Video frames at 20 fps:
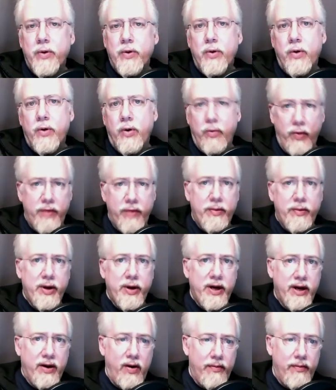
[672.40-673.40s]
and we've been
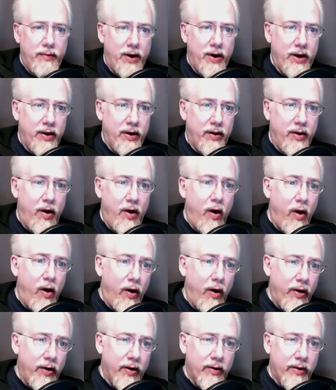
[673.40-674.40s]
hit
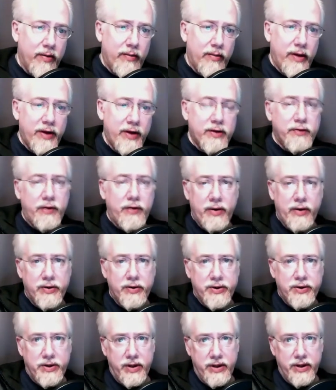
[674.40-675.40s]
harder by this
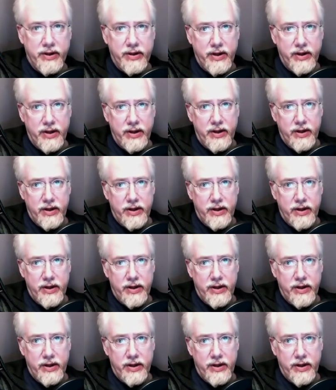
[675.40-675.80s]
virus than